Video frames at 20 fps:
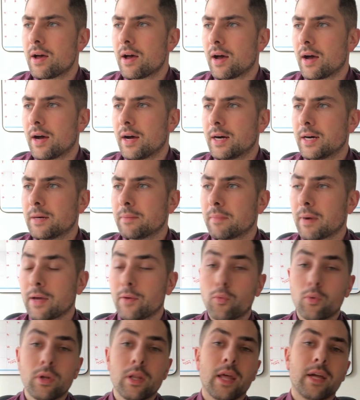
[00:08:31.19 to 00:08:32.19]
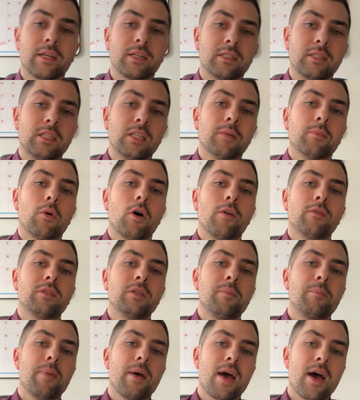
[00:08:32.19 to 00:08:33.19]
Um, I would like to see them
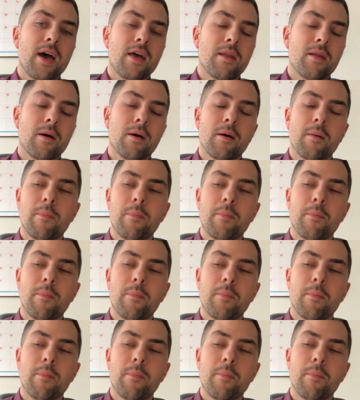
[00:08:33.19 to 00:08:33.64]
obviously ban